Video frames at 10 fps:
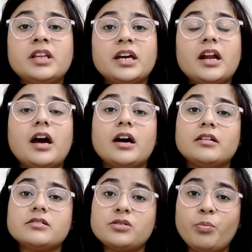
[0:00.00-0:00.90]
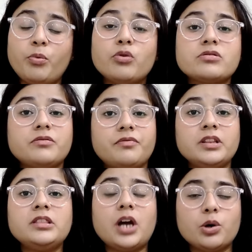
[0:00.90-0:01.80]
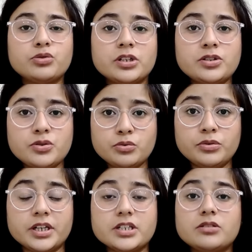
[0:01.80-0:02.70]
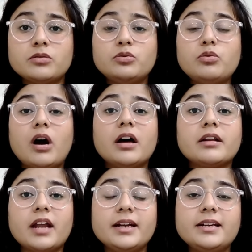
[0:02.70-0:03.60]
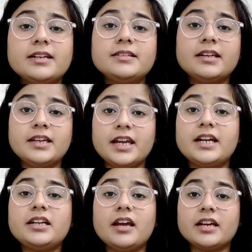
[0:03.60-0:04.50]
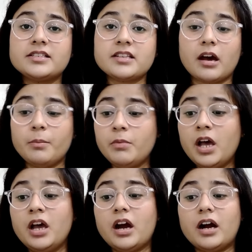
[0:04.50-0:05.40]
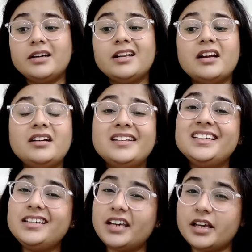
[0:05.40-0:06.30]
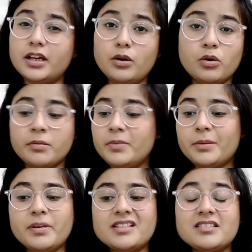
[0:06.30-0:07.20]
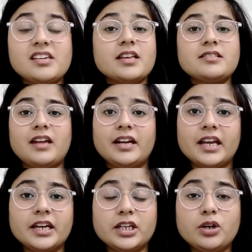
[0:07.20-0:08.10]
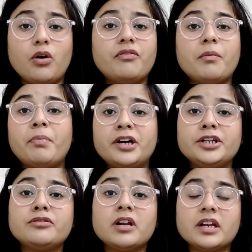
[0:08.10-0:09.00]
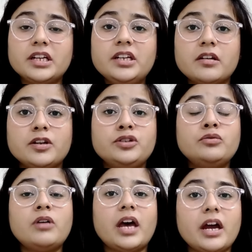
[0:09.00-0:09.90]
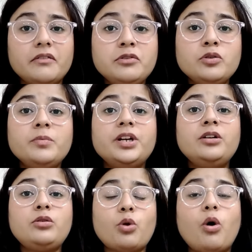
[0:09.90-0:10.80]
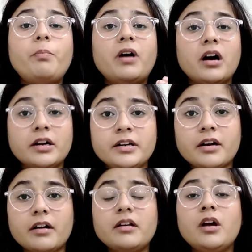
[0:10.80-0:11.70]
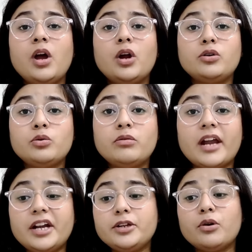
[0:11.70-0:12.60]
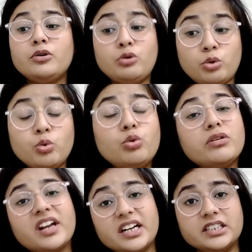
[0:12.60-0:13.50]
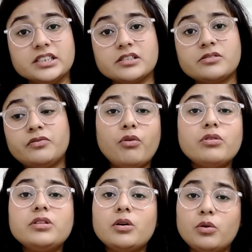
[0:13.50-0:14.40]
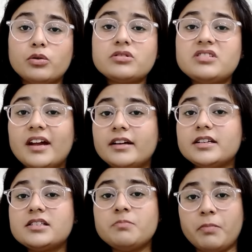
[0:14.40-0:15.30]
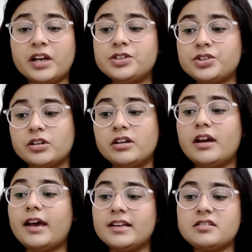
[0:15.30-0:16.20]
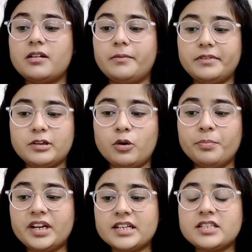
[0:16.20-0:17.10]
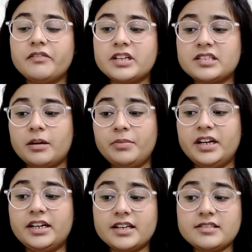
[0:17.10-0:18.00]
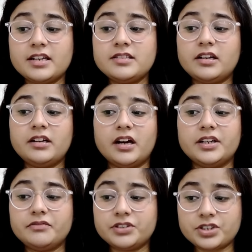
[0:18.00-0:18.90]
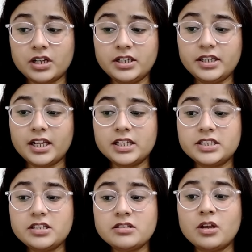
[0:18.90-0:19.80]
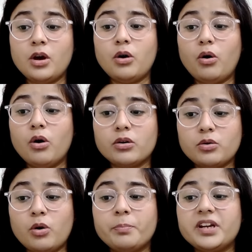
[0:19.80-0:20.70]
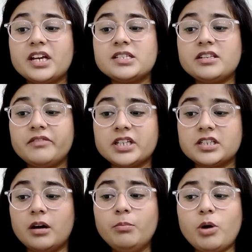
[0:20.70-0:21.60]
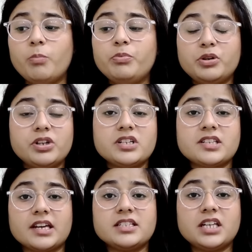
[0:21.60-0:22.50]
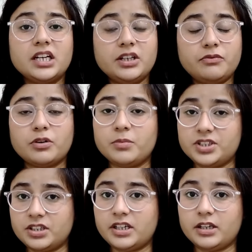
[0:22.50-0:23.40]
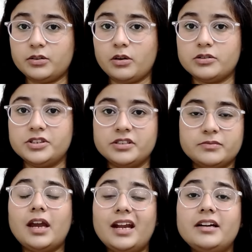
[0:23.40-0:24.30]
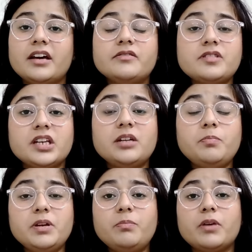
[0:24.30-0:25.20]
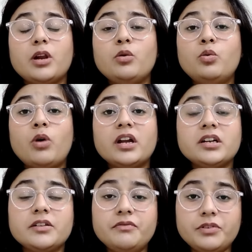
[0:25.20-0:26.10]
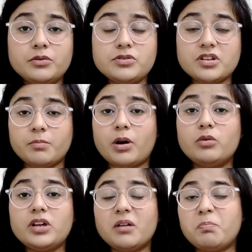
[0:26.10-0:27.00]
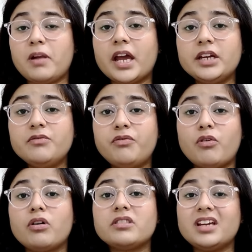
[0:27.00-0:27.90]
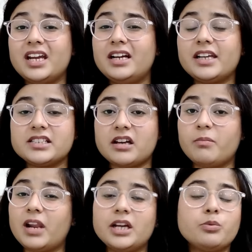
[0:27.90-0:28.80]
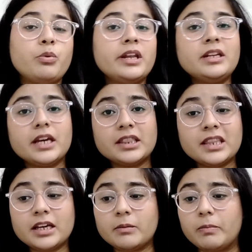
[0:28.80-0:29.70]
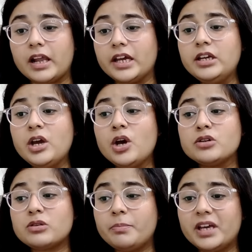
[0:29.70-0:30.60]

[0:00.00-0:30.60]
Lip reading: there are suppose 1000 students who are writing the GATE exam under DA or maybe CS category of a particular year, you have to be in top 100 to get your 2 credits for the course that is mentioned as Comprehensive Exam Data Science and Artificial Intelligence or Comprehensive Exam Computer Science and Information Technology. And I've seen people who are confused about applying for the GATE exam, like when can they apply. So